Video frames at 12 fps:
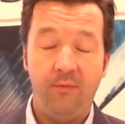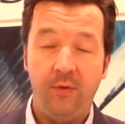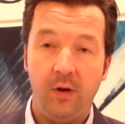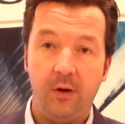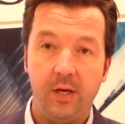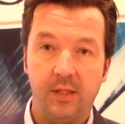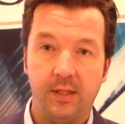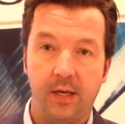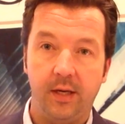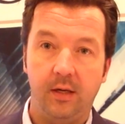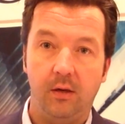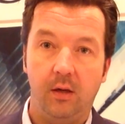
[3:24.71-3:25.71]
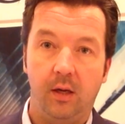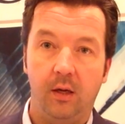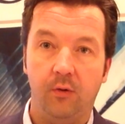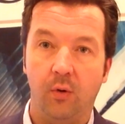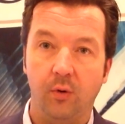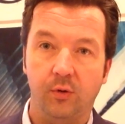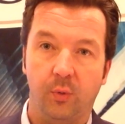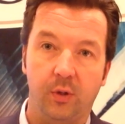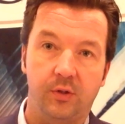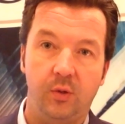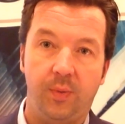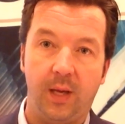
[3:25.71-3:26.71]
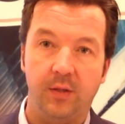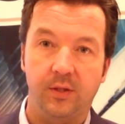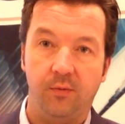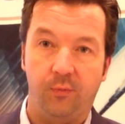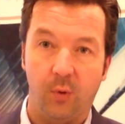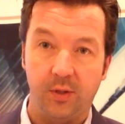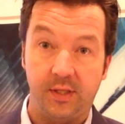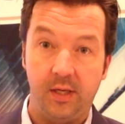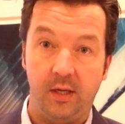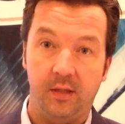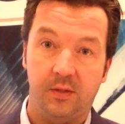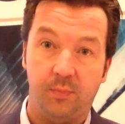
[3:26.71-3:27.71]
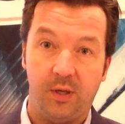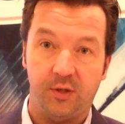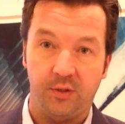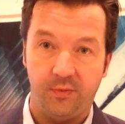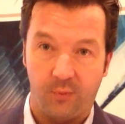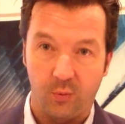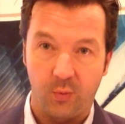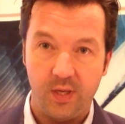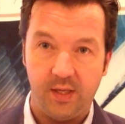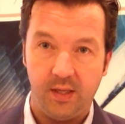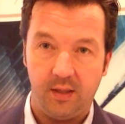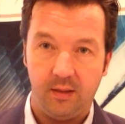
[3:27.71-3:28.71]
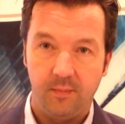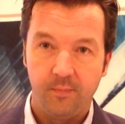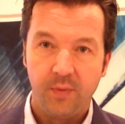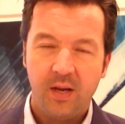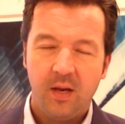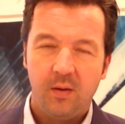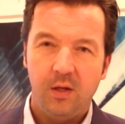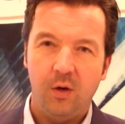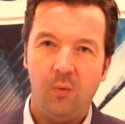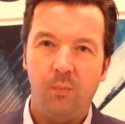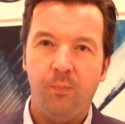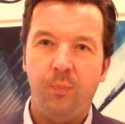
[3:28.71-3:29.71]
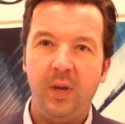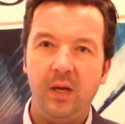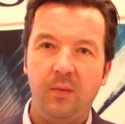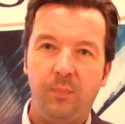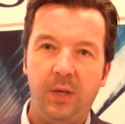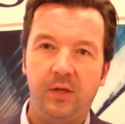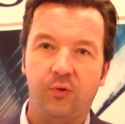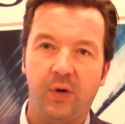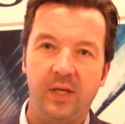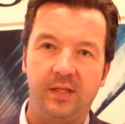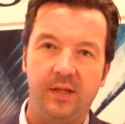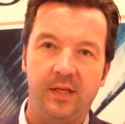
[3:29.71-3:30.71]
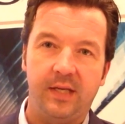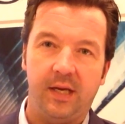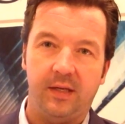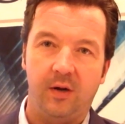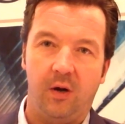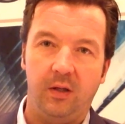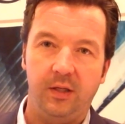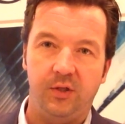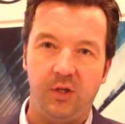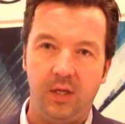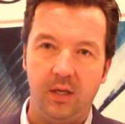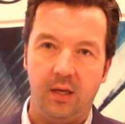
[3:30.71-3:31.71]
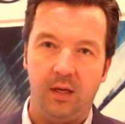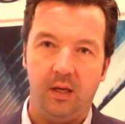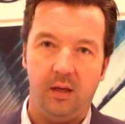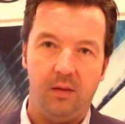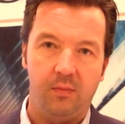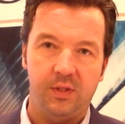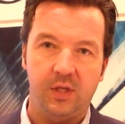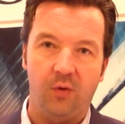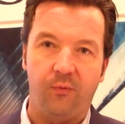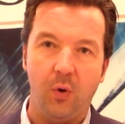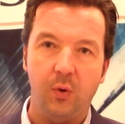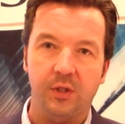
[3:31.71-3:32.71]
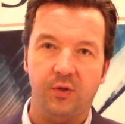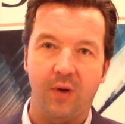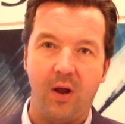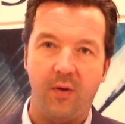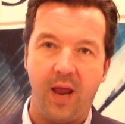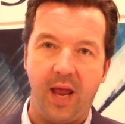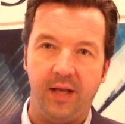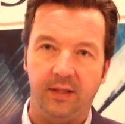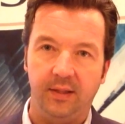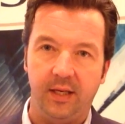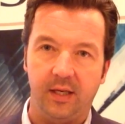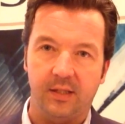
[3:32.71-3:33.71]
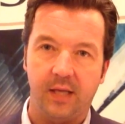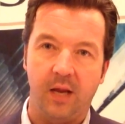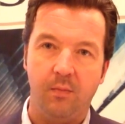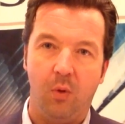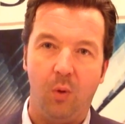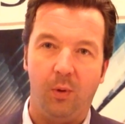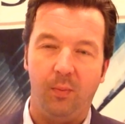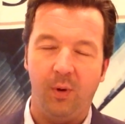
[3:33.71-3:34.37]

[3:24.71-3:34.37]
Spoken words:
very exciting KronosWorks 2014, especially for retail. You know, big trends in the technology, still focused around analytics and mobile,